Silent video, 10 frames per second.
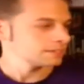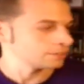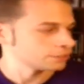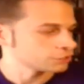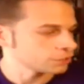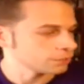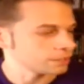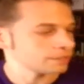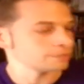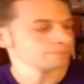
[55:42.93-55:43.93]

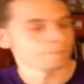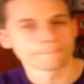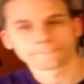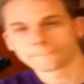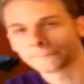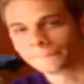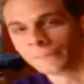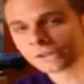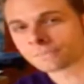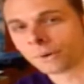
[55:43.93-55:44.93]
Also,
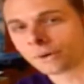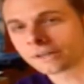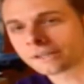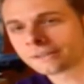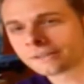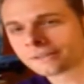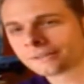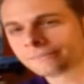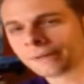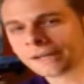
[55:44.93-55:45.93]
Buzz Boy
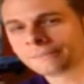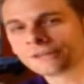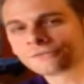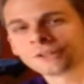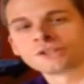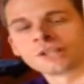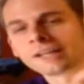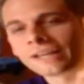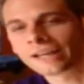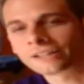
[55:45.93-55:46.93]
by my friend
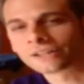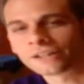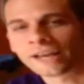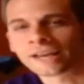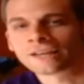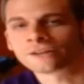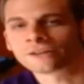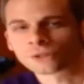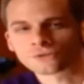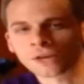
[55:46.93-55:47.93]
John Gallagher and
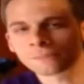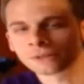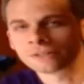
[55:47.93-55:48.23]
Rich Faber.